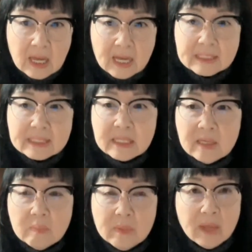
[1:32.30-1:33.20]
a
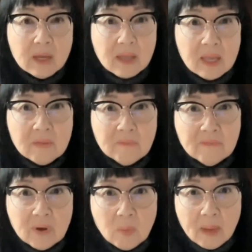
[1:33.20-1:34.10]
team that came
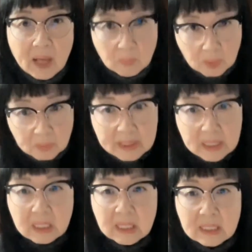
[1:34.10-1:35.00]
from humble
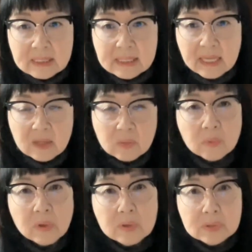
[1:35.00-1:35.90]
beginnings and
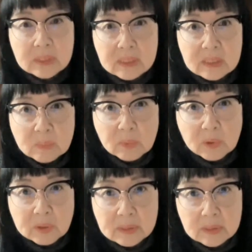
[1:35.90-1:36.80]
rose to
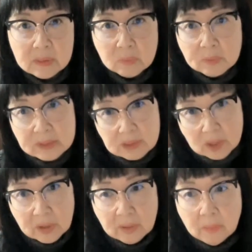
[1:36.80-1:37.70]
sports
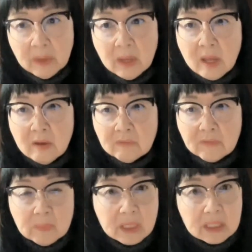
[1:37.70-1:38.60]
superstardom
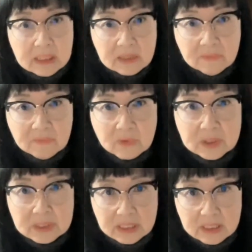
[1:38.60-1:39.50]
from
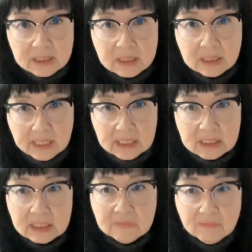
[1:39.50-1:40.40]
1914 to
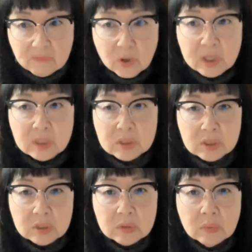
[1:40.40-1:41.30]

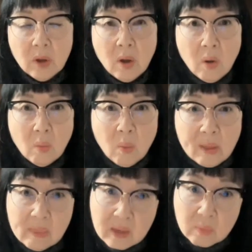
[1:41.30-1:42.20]
1942,
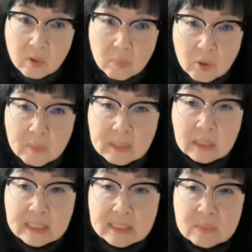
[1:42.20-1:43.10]
when they were
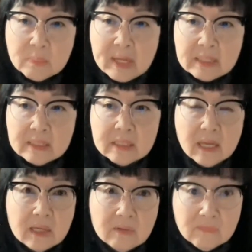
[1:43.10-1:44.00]
permanently disbanded
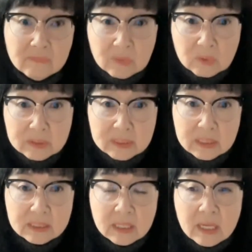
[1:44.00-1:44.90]
and
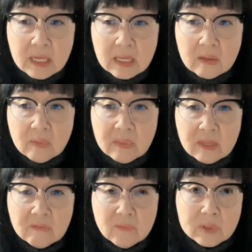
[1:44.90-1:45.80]
enfolded in
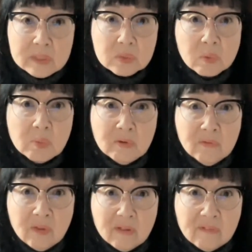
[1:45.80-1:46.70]
the forced
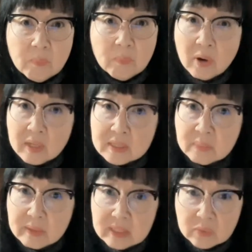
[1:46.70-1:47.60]
removal of
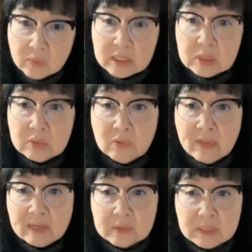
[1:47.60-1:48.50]
approximately
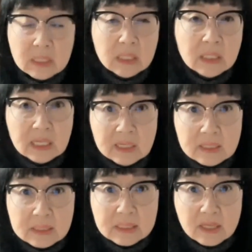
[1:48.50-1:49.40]
22,000
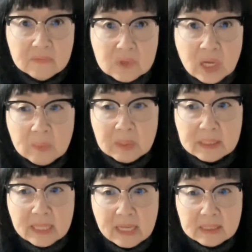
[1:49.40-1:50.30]
Canadians of
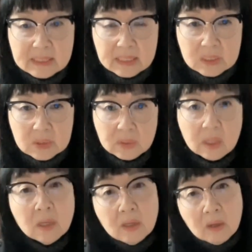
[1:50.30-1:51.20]
Japanese ancestry
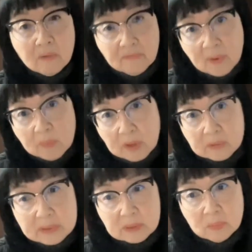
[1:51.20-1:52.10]
from
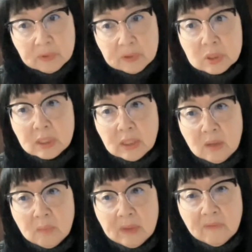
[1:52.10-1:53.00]
coastal British
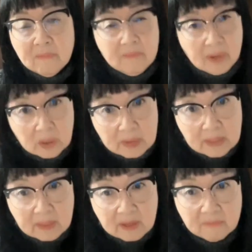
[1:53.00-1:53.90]
Columbia
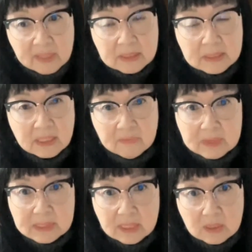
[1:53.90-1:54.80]
following the events of
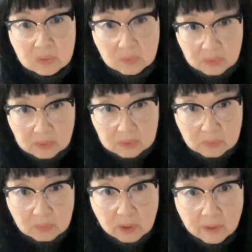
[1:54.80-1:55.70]
the Second World
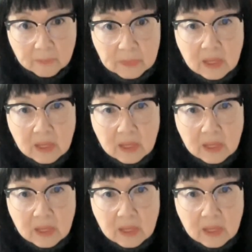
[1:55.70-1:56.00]
War.